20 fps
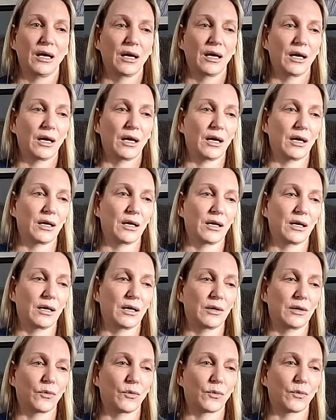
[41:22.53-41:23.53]

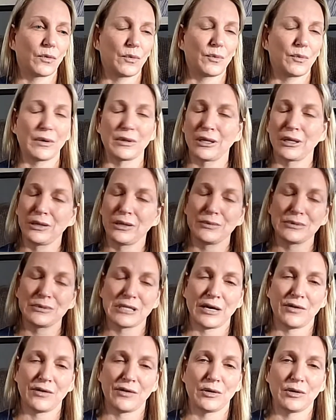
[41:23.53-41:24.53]
And one lady was
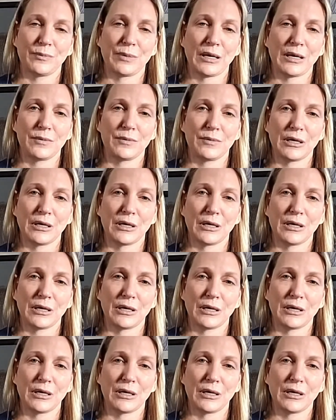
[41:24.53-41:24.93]
having a baby,